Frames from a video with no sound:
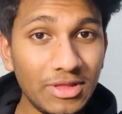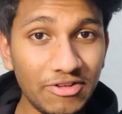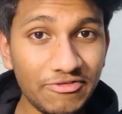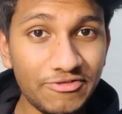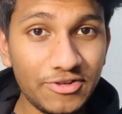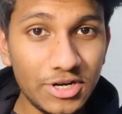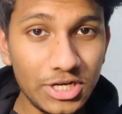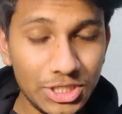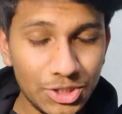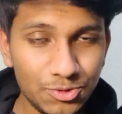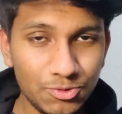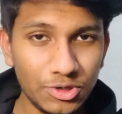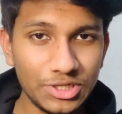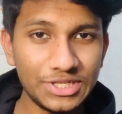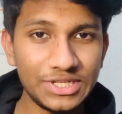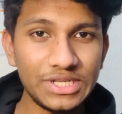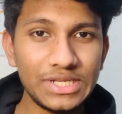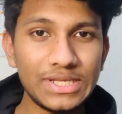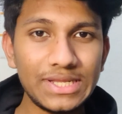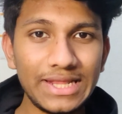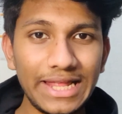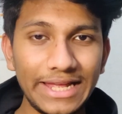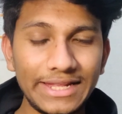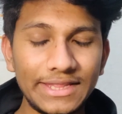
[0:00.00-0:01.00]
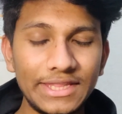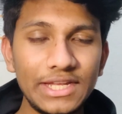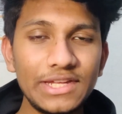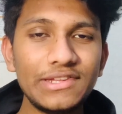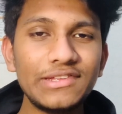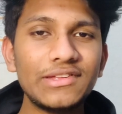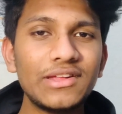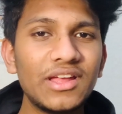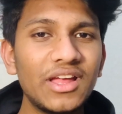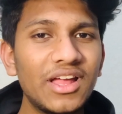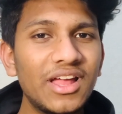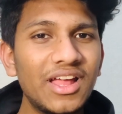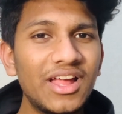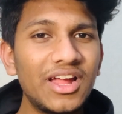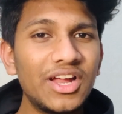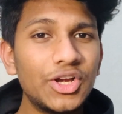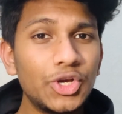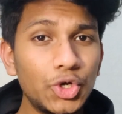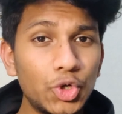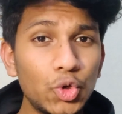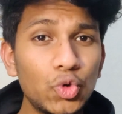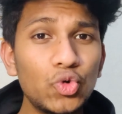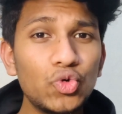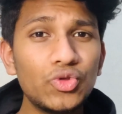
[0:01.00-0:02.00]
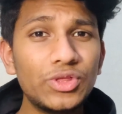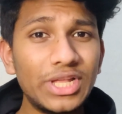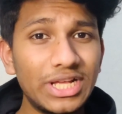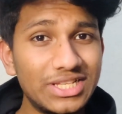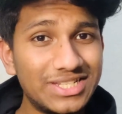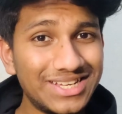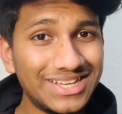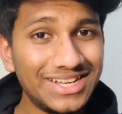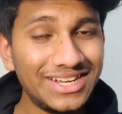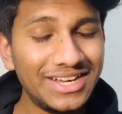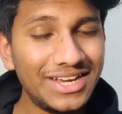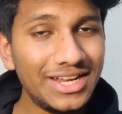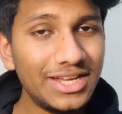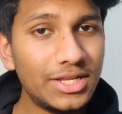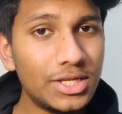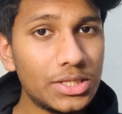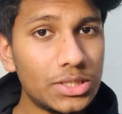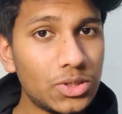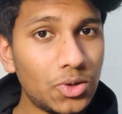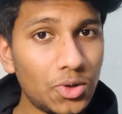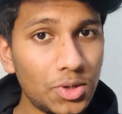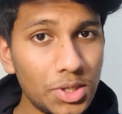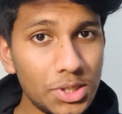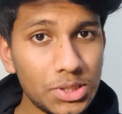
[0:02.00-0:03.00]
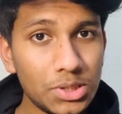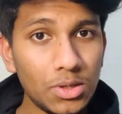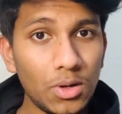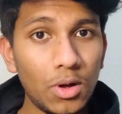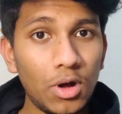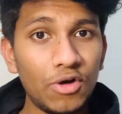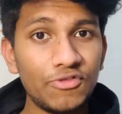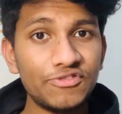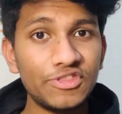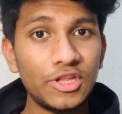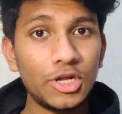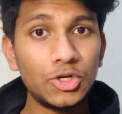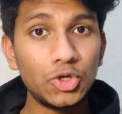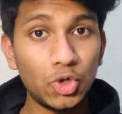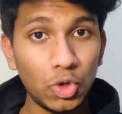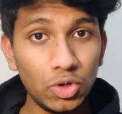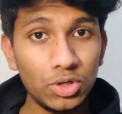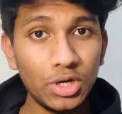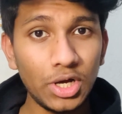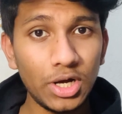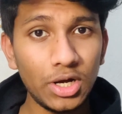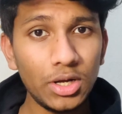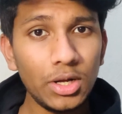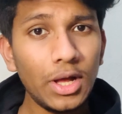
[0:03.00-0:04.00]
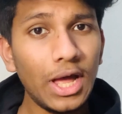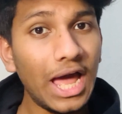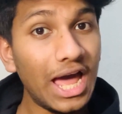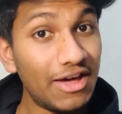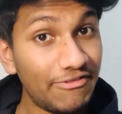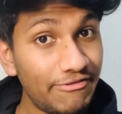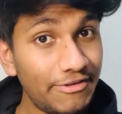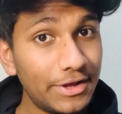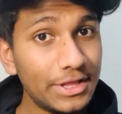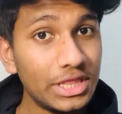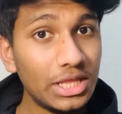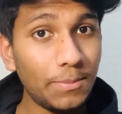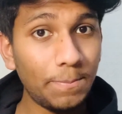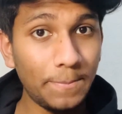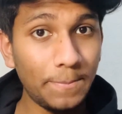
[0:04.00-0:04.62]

the first question is like this: do the genetic disorders of the donor affect the